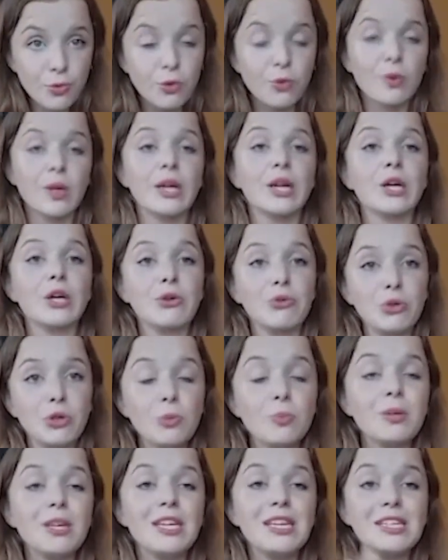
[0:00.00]
When a
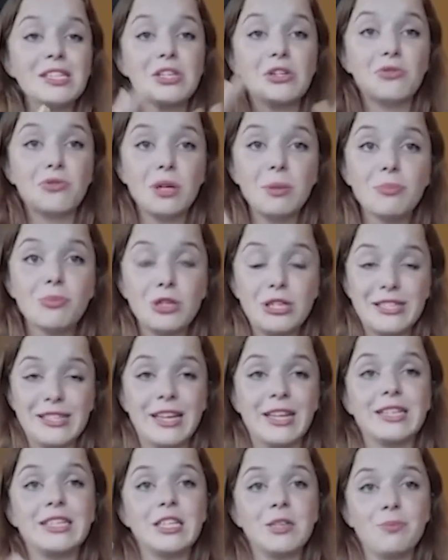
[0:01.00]
group is
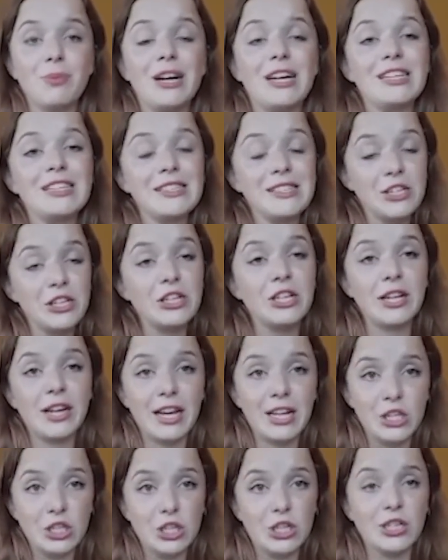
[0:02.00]
represented by a certain
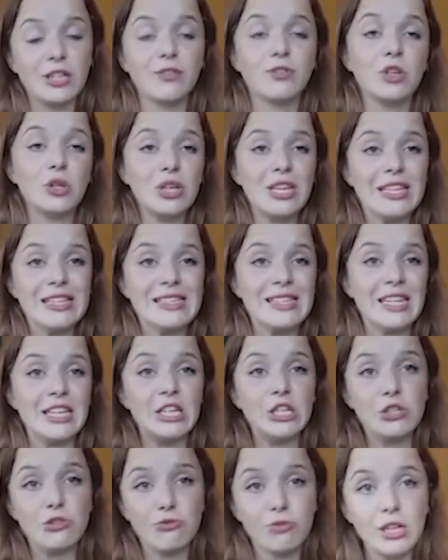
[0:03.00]
adjective, you can say
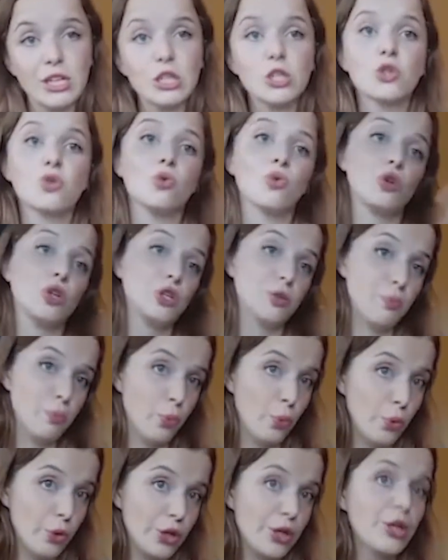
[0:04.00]
the rich or the
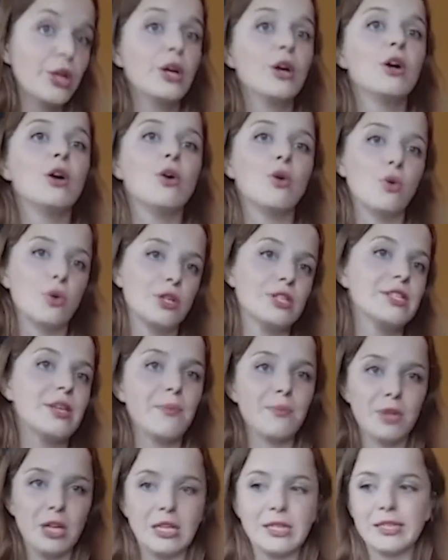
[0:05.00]
poor or
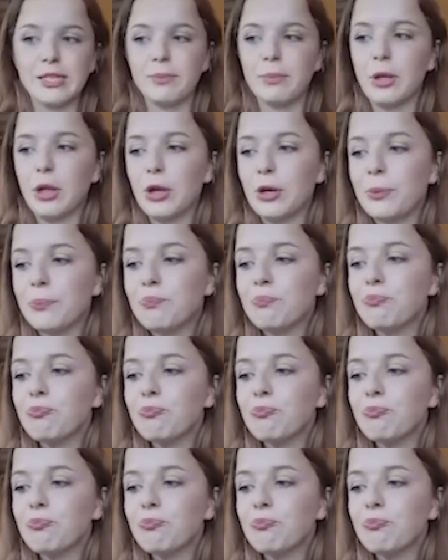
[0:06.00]
something similar.